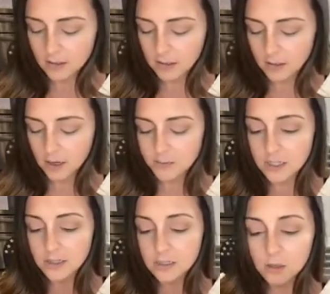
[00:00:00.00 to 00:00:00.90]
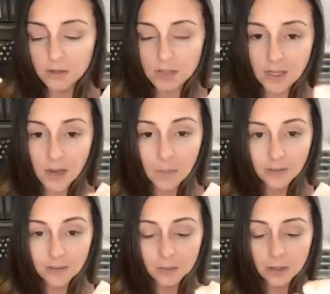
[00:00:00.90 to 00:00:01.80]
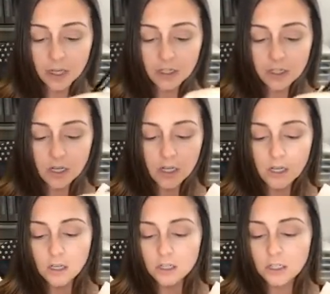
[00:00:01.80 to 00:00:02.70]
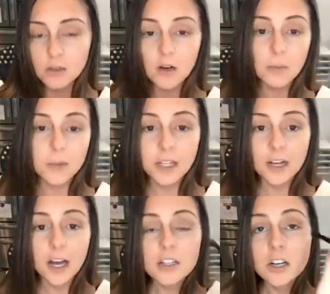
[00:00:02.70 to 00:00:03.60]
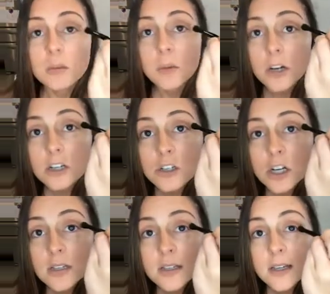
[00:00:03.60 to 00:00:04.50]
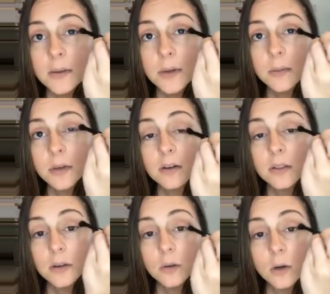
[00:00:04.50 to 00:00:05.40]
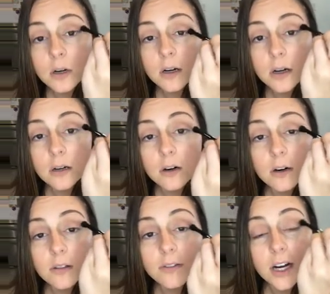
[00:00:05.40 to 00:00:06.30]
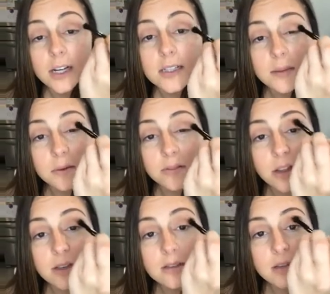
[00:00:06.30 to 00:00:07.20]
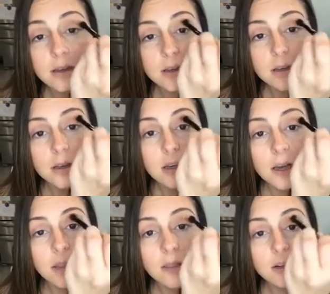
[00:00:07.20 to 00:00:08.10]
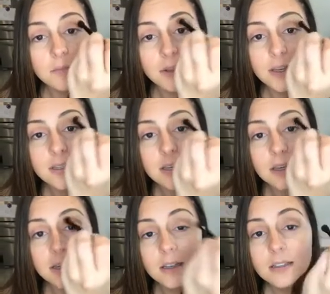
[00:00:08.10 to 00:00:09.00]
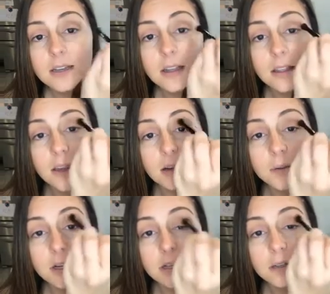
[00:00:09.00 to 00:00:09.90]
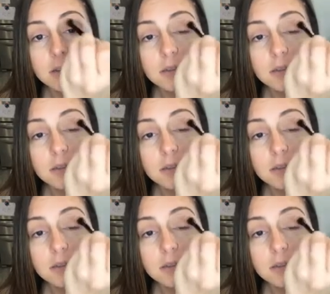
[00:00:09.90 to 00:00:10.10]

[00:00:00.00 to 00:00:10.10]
So I'm just using a buffer brush, or a blended eyeshadow brush, just to get pigment on the corner, or on the very tip of this, and then I'm placing it that way.